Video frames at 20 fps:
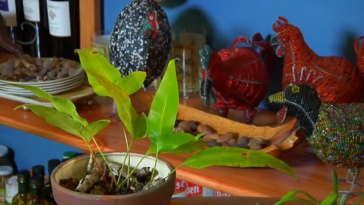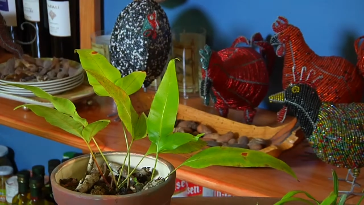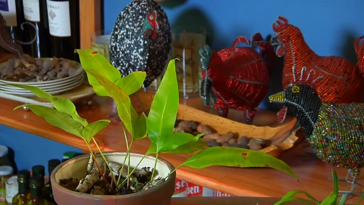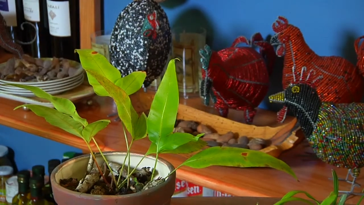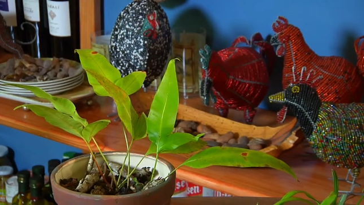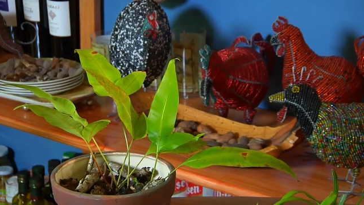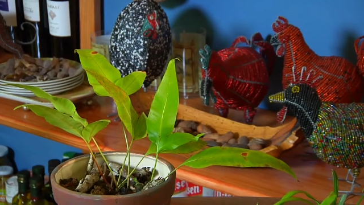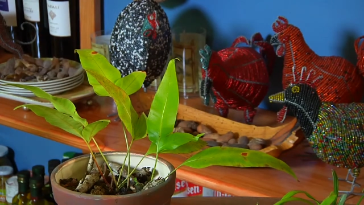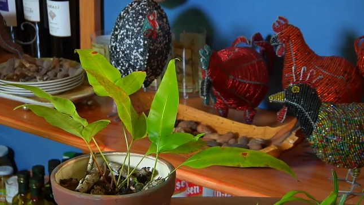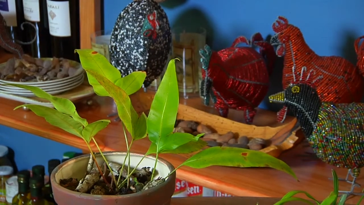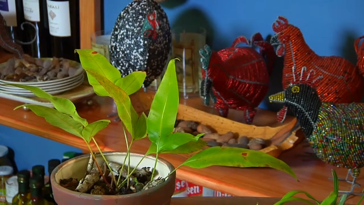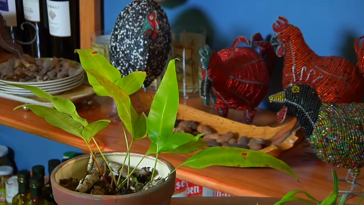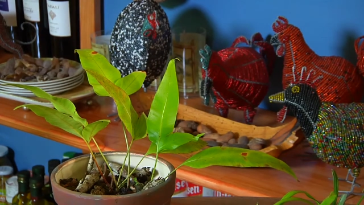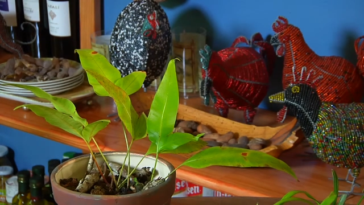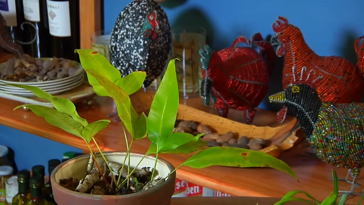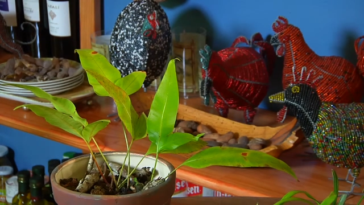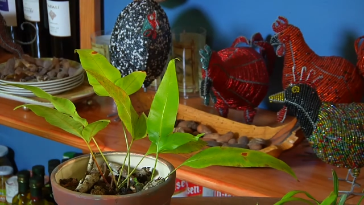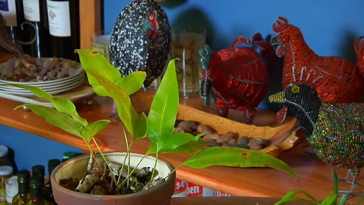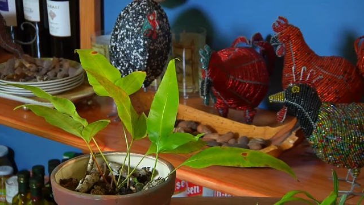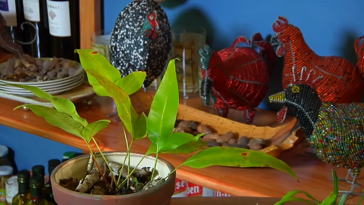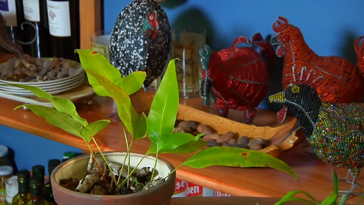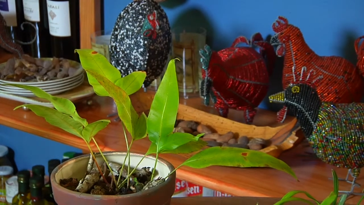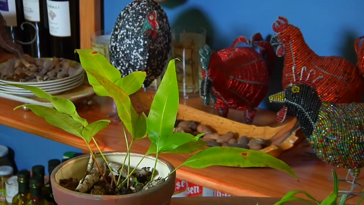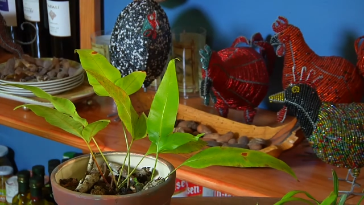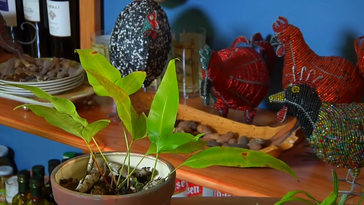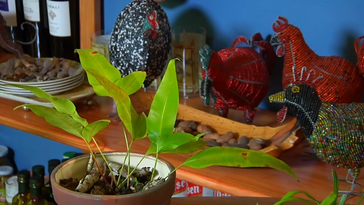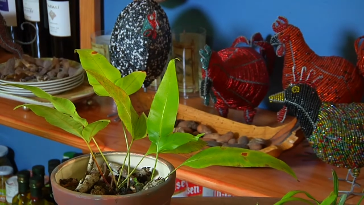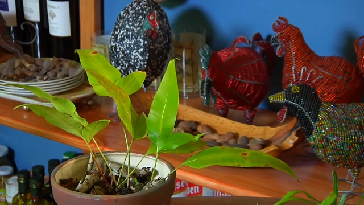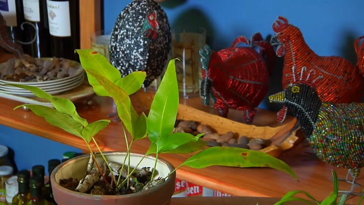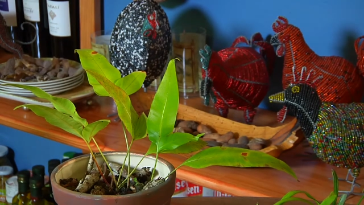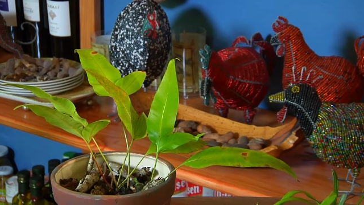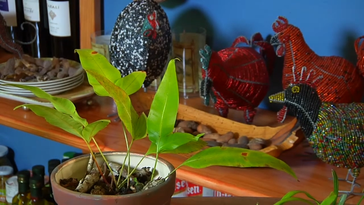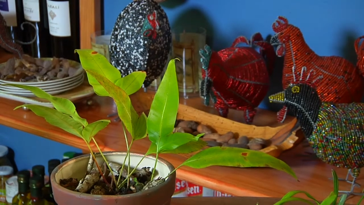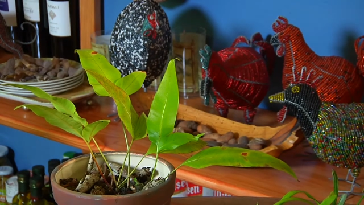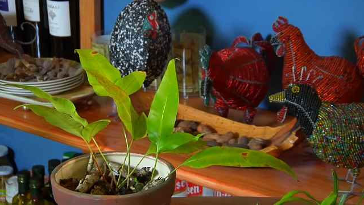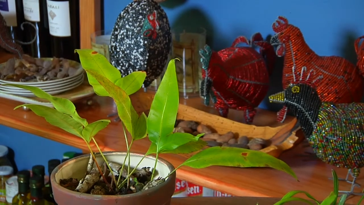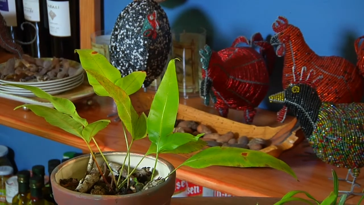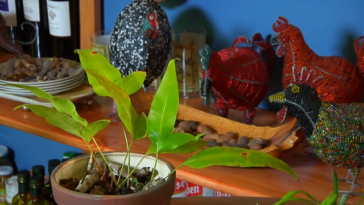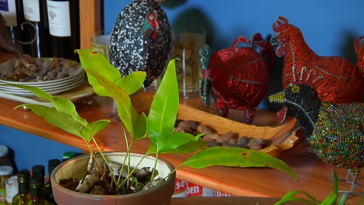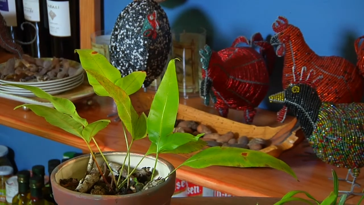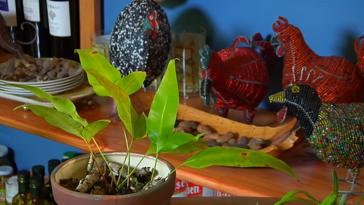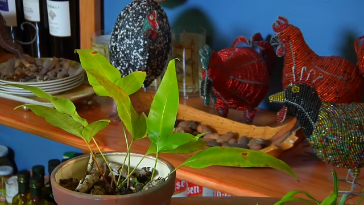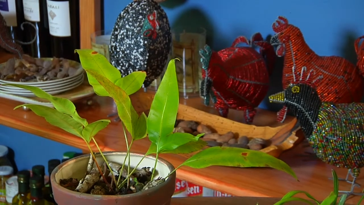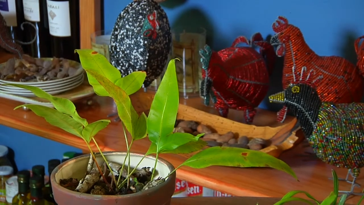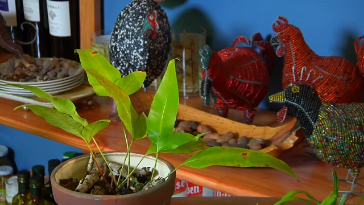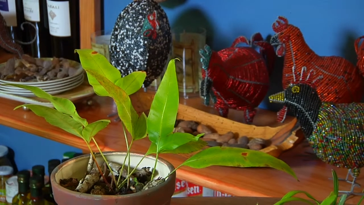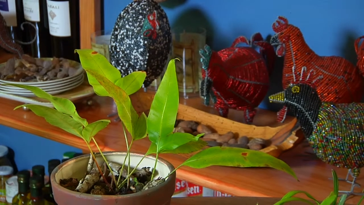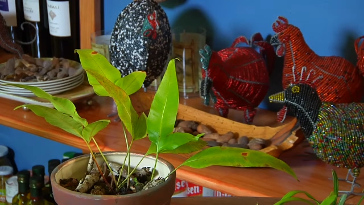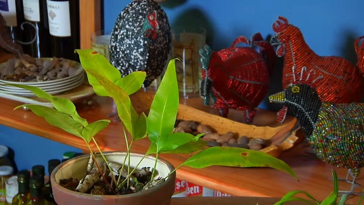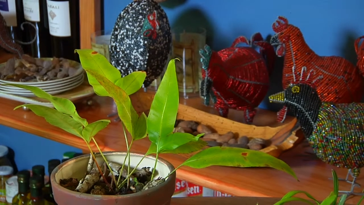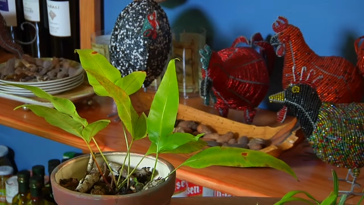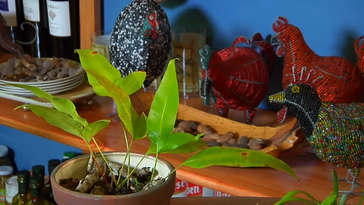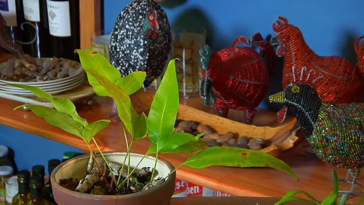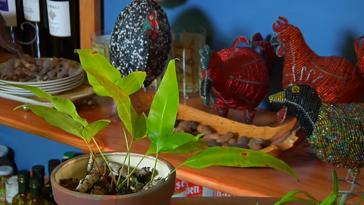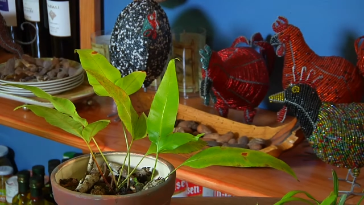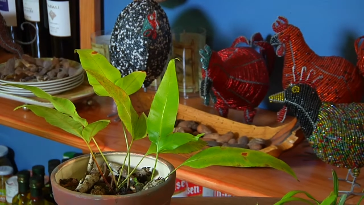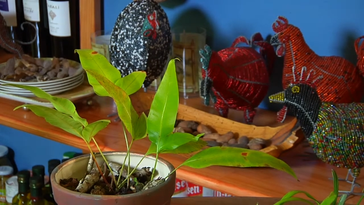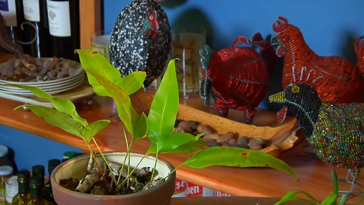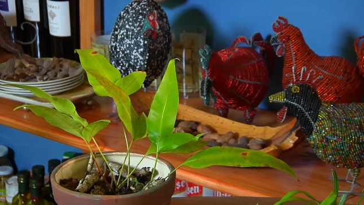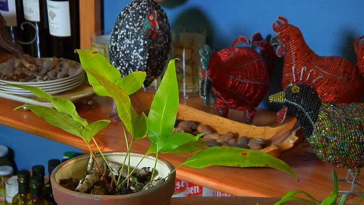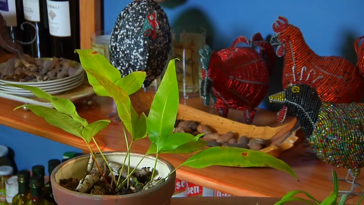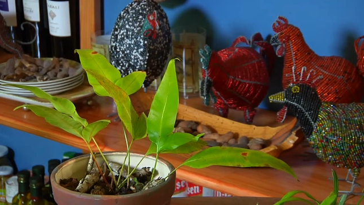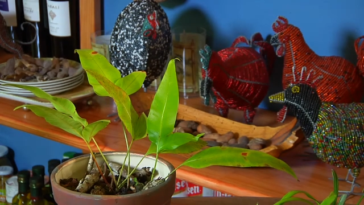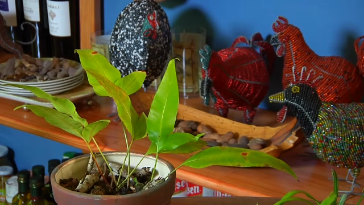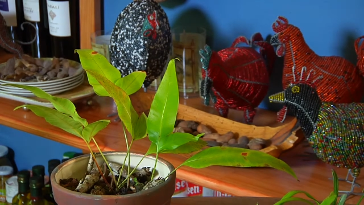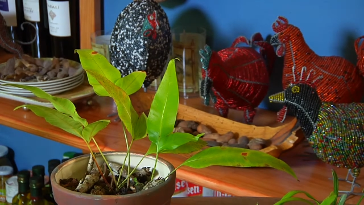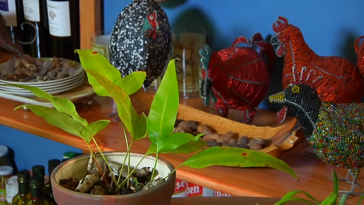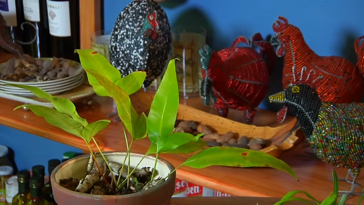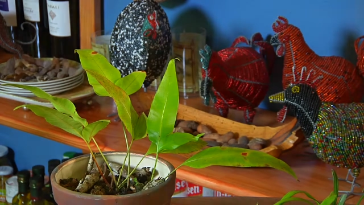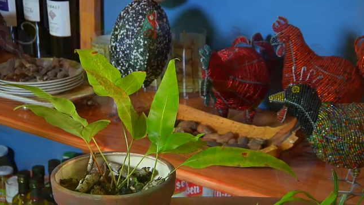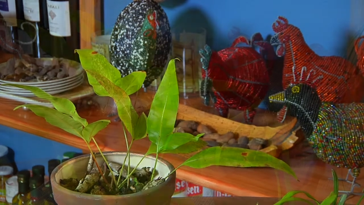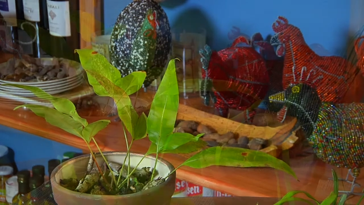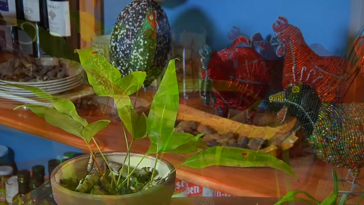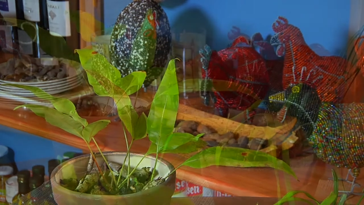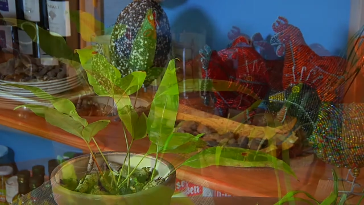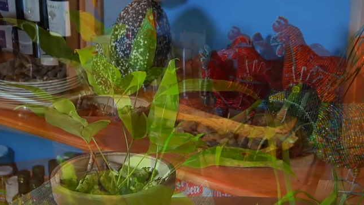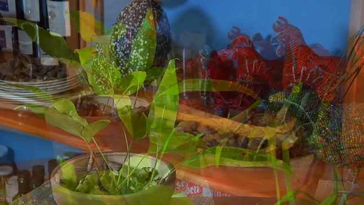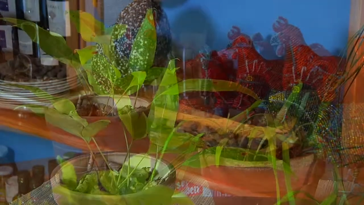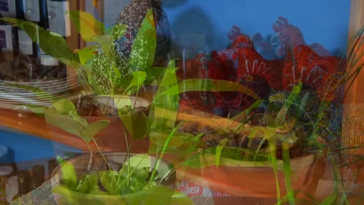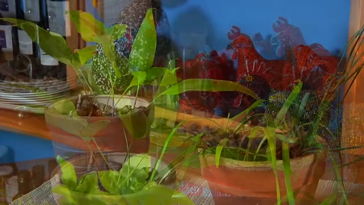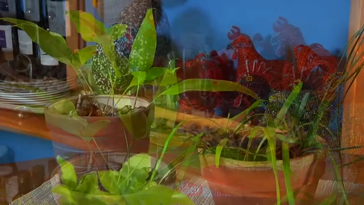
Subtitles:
(no speaker visible)